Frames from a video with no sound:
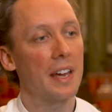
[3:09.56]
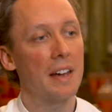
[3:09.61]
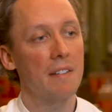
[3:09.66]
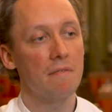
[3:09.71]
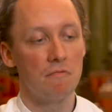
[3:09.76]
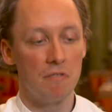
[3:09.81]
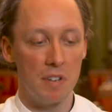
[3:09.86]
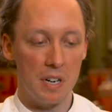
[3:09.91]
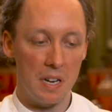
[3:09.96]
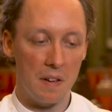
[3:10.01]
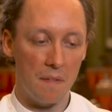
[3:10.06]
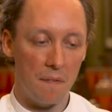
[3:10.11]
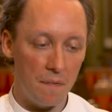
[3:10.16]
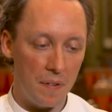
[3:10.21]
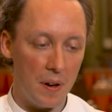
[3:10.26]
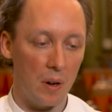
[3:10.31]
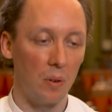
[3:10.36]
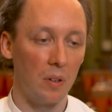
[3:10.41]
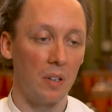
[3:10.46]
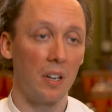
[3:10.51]
that it really
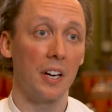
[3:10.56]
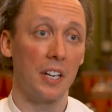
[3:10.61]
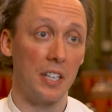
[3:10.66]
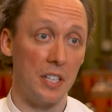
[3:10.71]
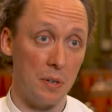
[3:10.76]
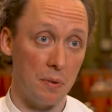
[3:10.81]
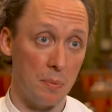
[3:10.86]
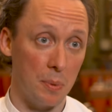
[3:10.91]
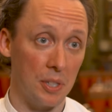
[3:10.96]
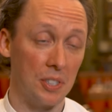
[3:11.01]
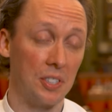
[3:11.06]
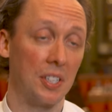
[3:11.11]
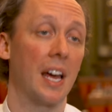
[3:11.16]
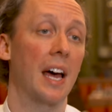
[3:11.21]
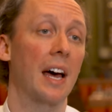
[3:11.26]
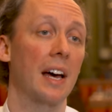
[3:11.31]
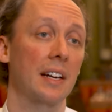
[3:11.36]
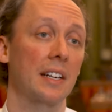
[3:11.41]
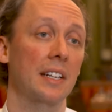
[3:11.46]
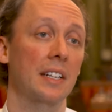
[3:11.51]
felt like you were
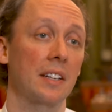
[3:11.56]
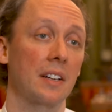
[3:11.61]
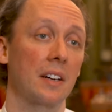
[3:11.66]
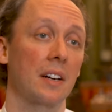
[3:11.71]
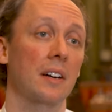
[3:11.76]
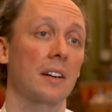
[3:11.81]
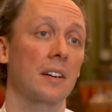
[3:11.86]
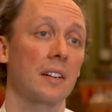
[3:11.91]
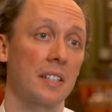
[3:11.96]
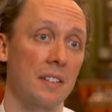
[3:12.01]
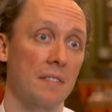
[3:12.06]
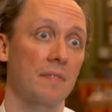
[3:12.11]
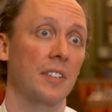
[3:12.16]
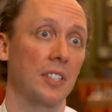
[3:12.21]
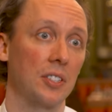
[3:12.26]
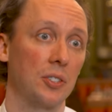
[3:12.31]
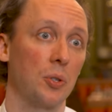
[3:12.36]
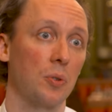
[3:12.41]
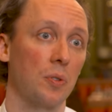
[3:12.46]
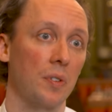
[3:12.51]
sat in a
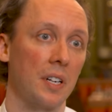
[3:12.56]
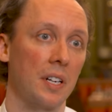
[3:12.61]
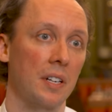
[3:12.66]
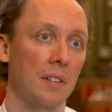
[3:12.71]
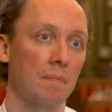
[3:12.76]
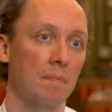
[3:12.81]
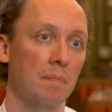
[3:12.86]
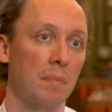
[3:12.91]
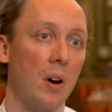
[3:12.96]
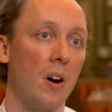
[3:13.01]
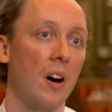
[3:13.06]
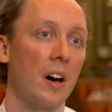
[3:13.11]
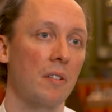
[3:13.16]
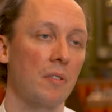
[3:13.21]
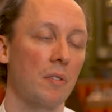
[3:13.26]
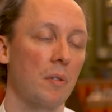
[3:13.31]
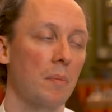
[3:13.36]
Victorian pie